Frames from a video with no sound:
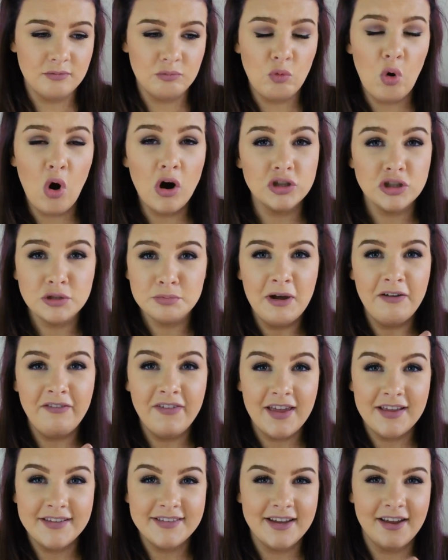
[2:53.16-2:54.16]
wash my
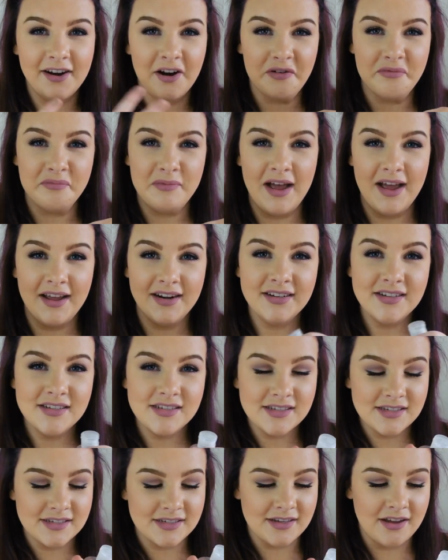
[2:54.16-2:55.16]
fake tan off my
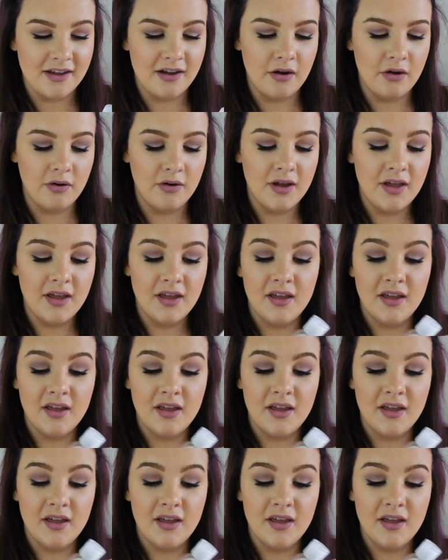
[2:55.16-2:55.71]
hands so